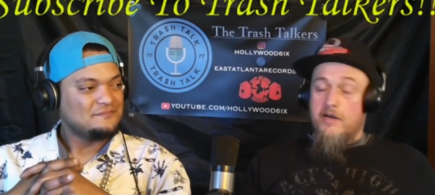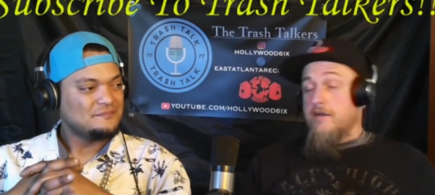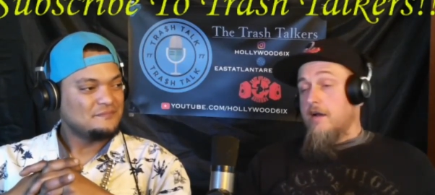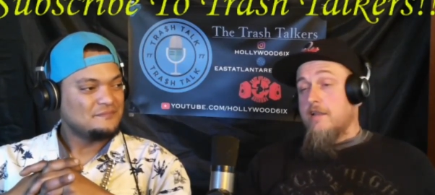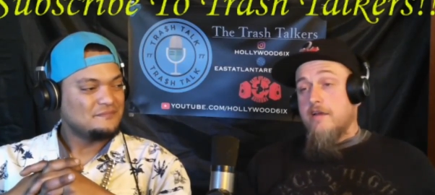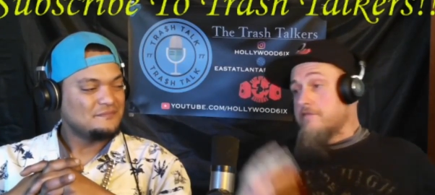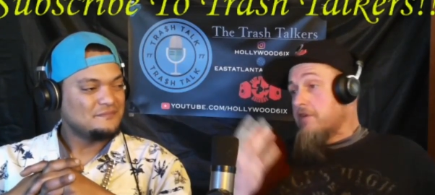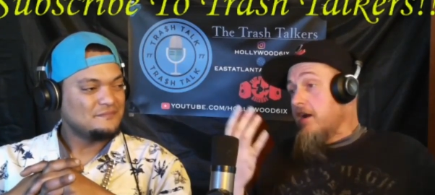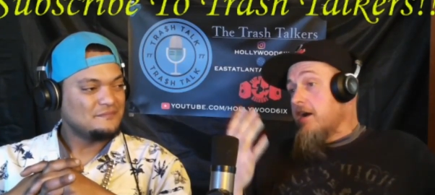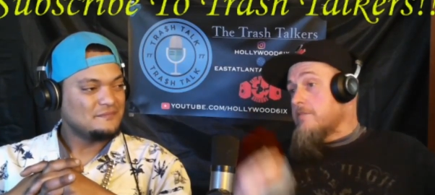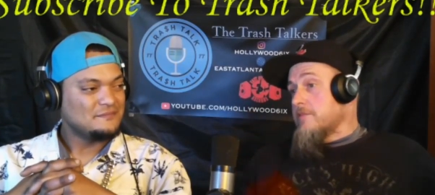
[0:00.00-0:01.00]
Speaker 1: I, I, love
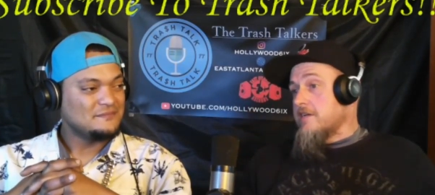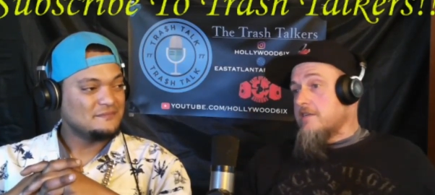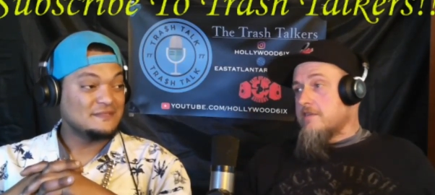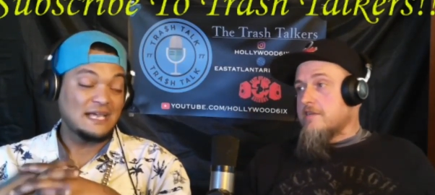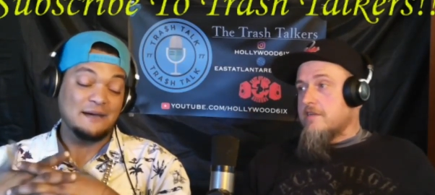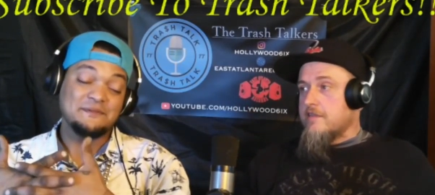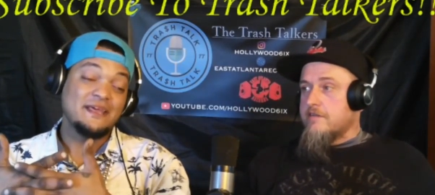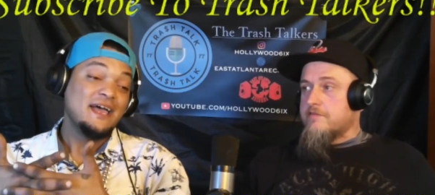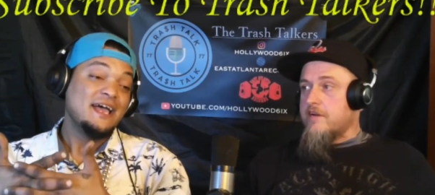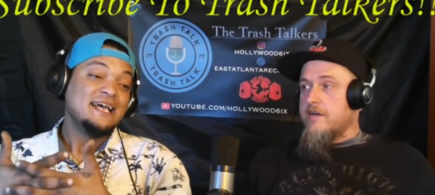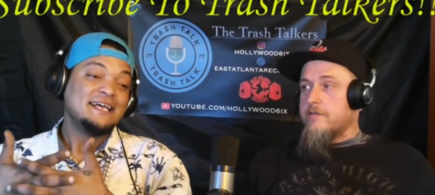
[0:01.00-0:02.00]
rap, man. I mm-hmm.
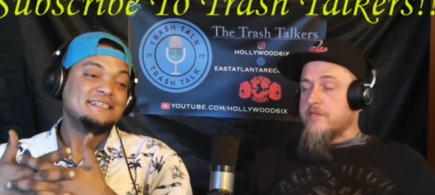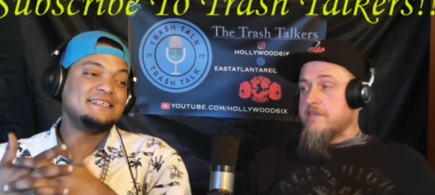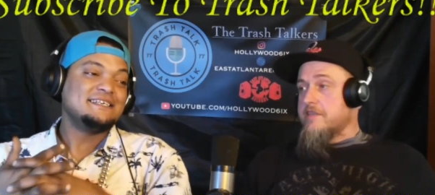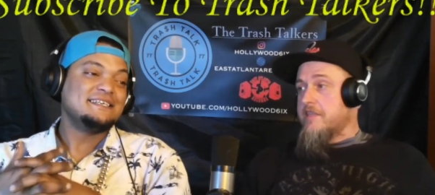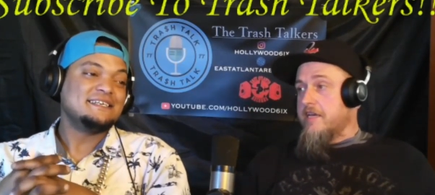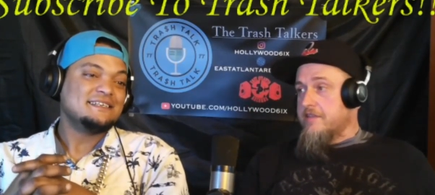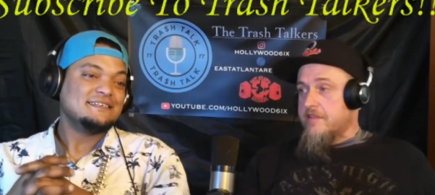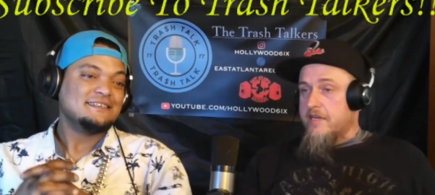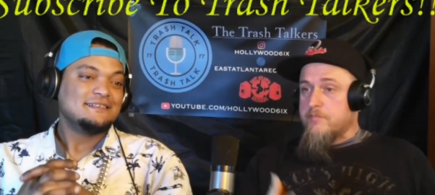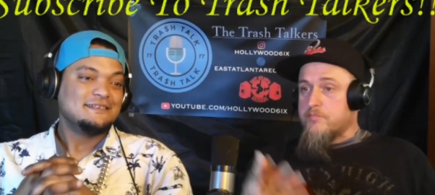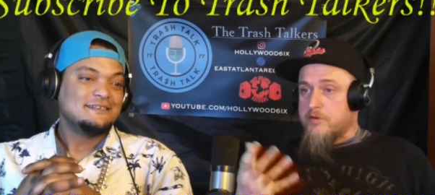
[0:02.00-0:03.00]
love rap, and they
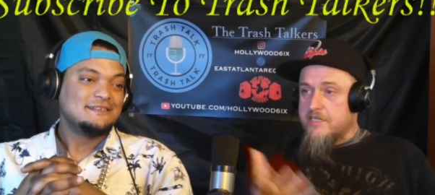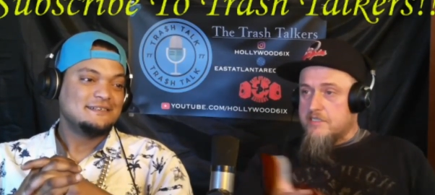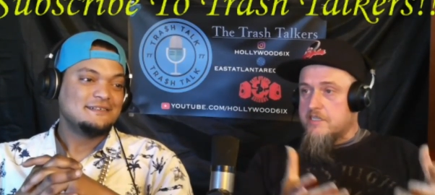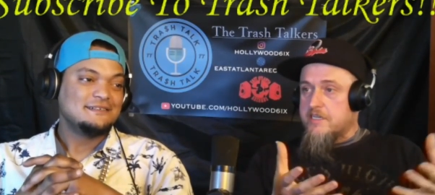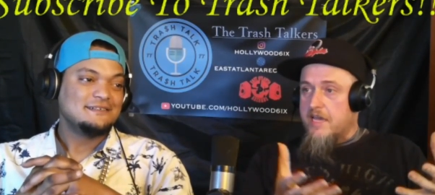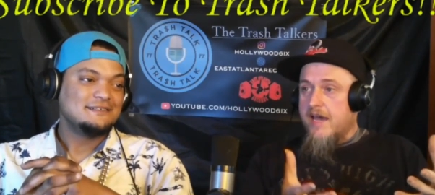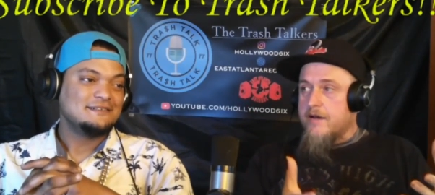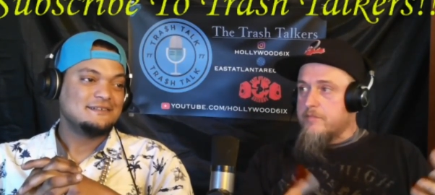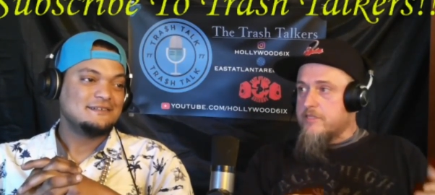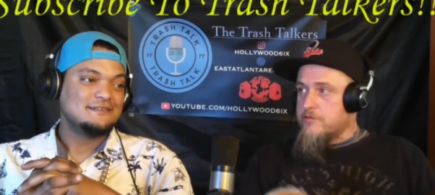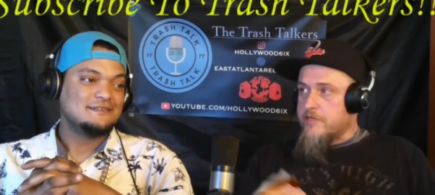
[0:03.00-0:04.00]
they bridged the
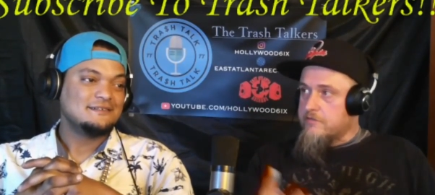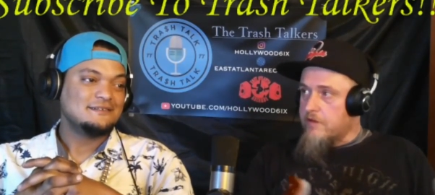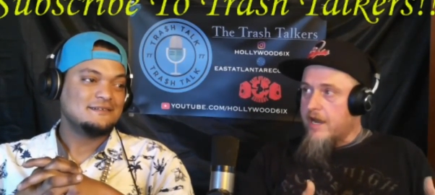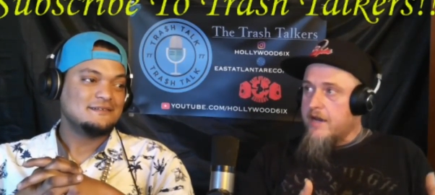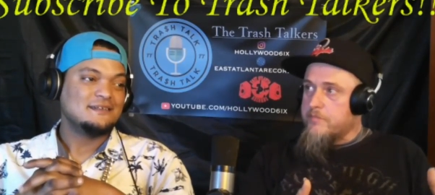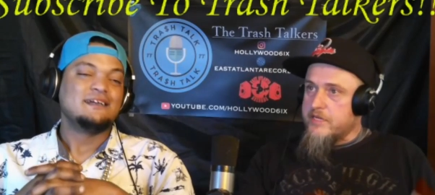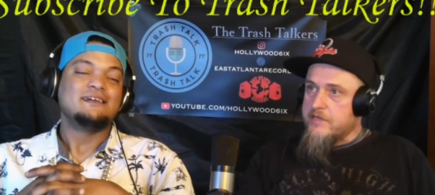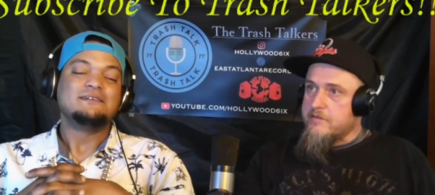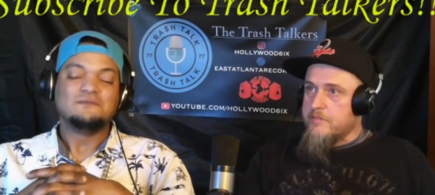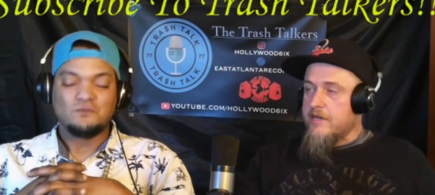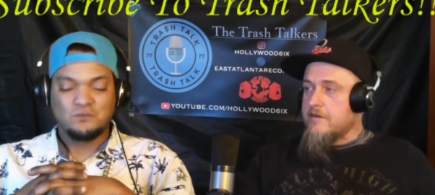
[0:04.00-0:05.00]
gap between rap
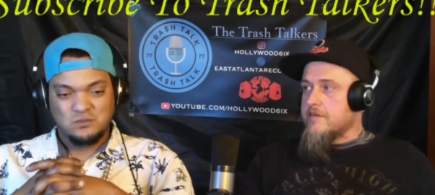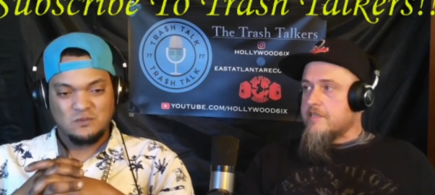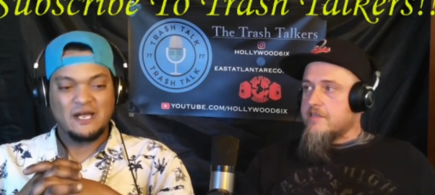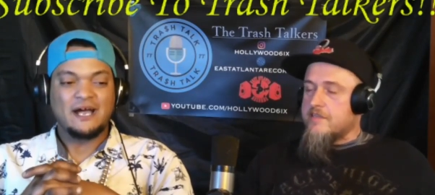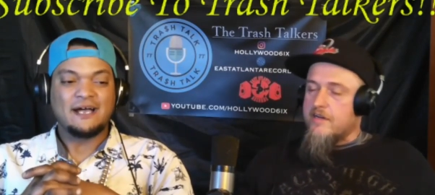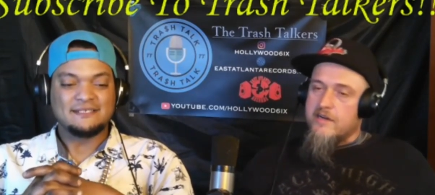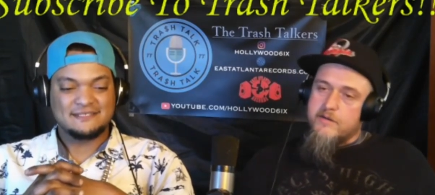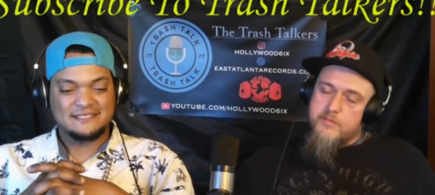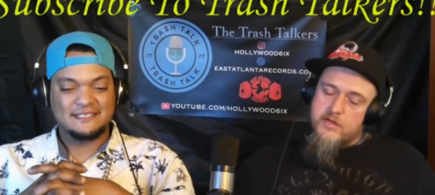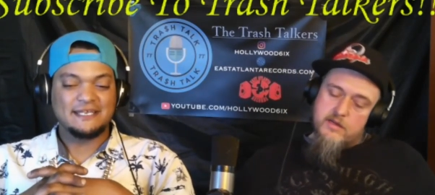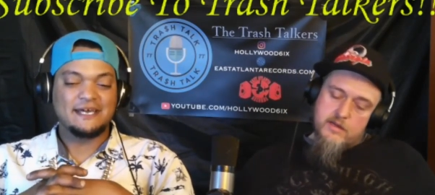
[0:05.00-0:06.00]
and metal at the time.
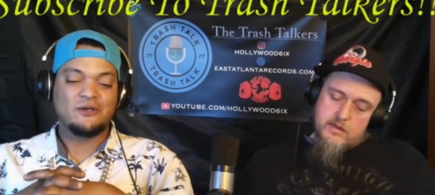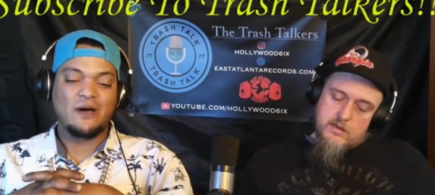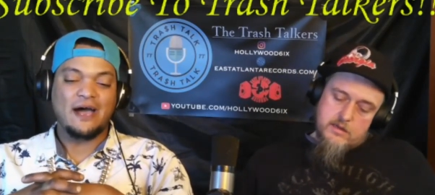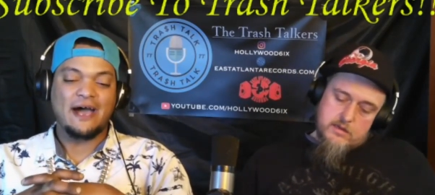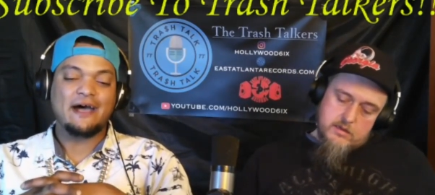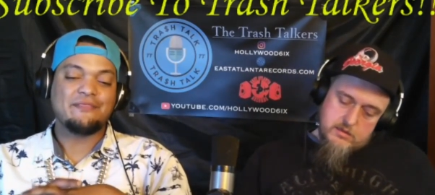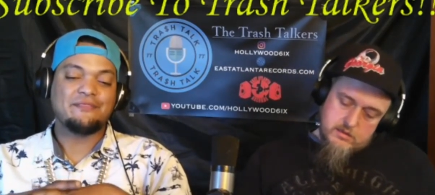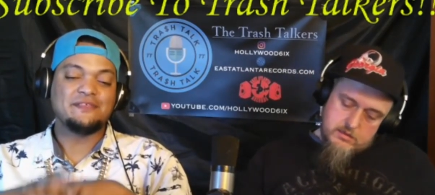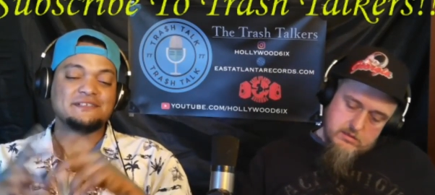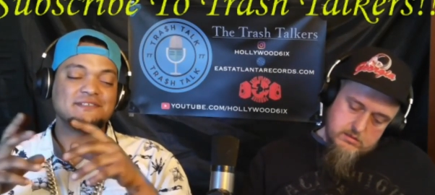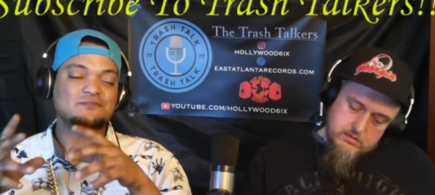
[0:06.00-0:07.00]
See,
Speaker 2: now I
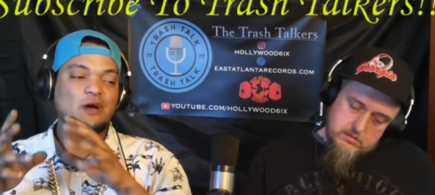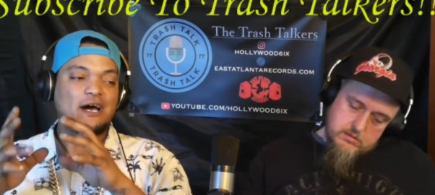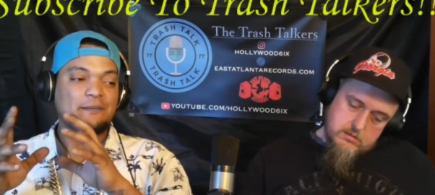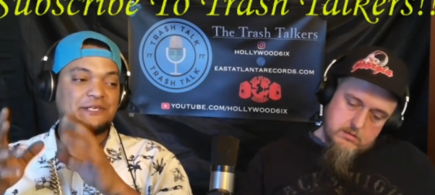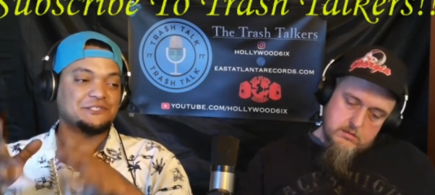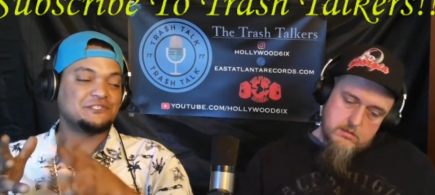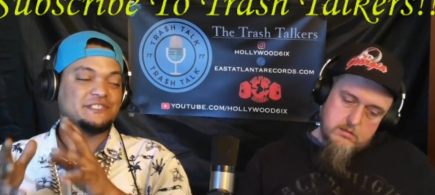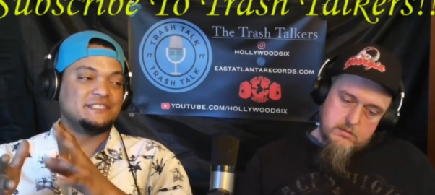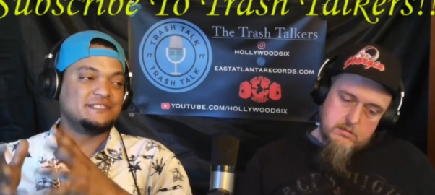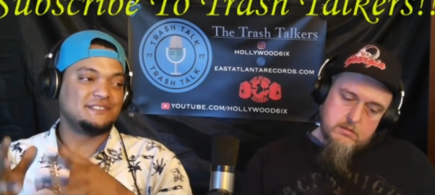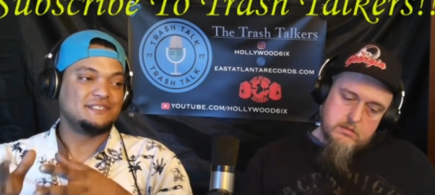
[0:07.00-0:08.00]
this is why I'm
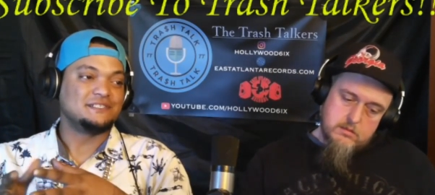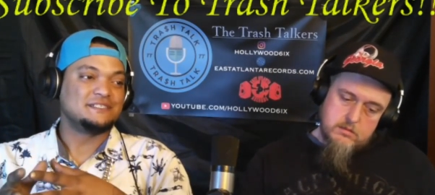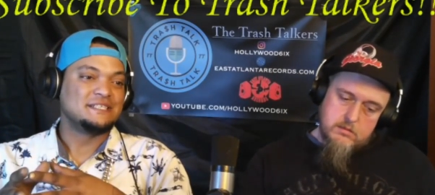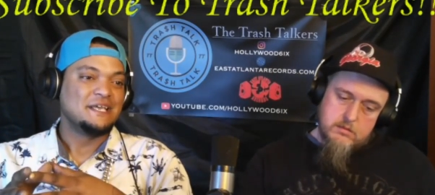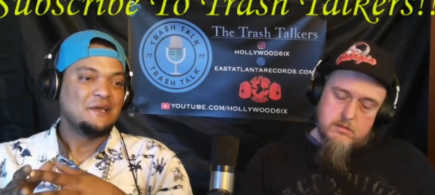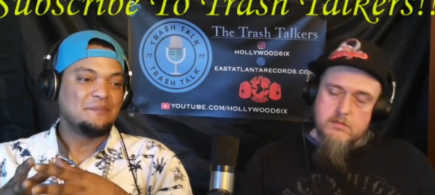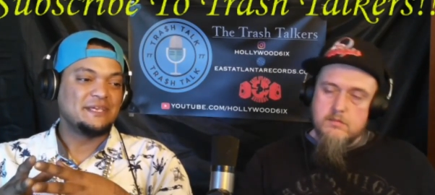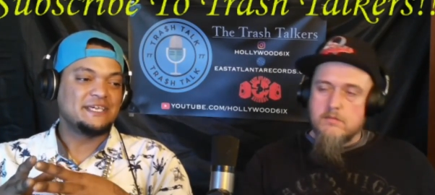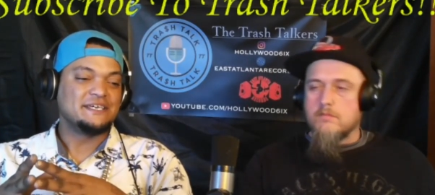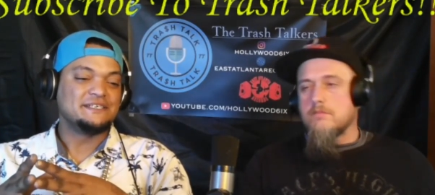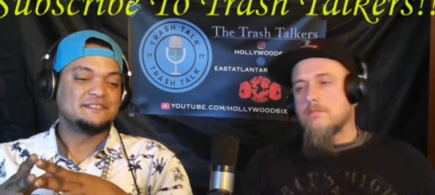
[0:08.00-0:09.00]
interested to see this
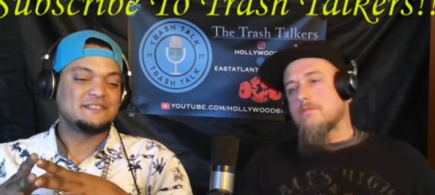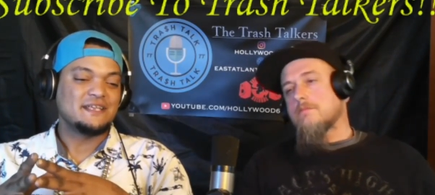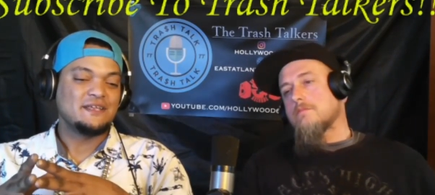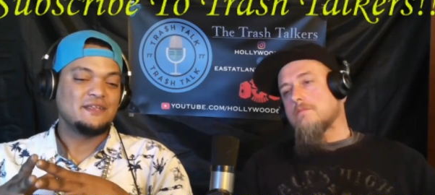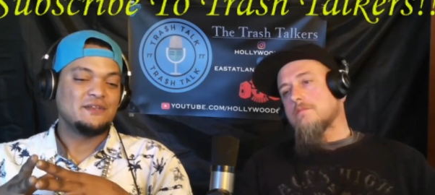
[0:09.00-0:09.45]
because